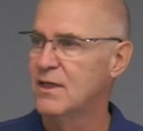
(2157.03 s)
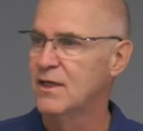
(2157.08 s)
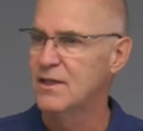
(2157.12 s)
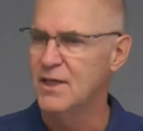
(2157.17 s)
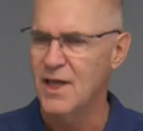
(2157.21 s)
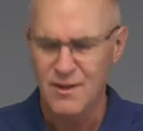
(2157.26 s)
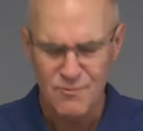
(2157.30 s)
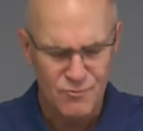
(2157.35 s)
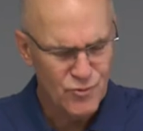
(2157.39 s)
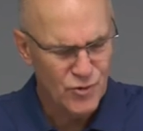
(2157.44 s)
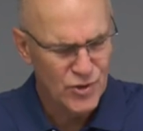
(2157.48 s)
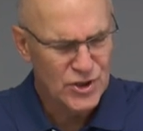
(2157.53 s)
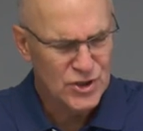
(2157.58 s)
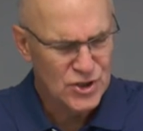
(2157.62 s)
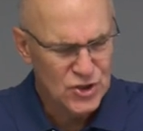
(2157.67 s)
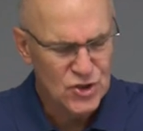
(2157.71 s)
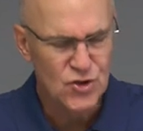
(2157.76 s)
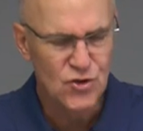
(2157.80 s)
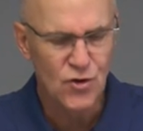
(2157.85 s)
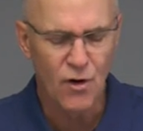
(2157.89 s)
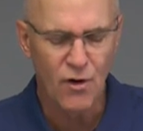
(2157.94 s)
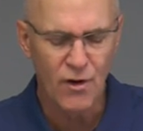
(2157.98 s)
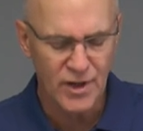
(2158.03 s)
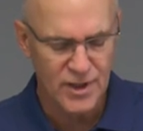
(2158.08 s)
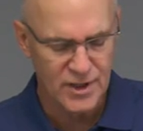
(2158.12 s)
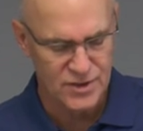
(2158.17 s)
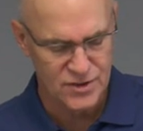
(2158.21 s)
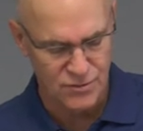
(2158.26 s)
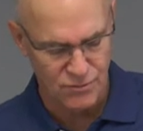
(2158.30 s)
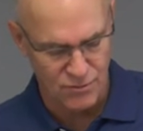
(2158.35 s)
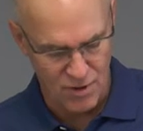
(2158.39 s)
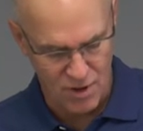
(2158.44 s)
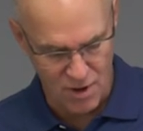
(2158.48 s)
That brings joy
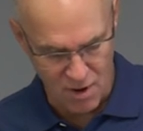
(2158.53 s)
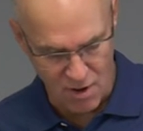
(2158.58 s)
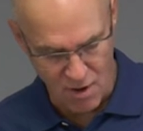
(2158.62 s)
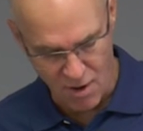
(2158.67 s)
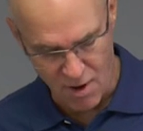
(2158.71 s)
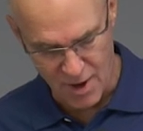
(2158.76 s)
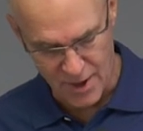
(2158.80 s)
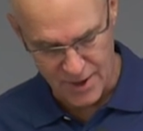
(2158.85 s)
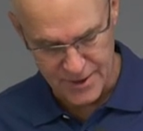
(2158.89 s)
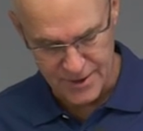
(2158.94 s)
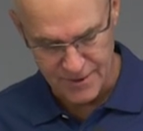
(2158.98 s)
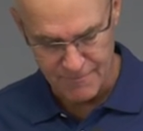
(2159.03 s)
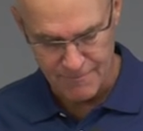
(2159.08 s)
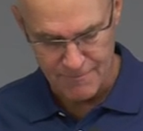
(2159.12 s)
into our heart.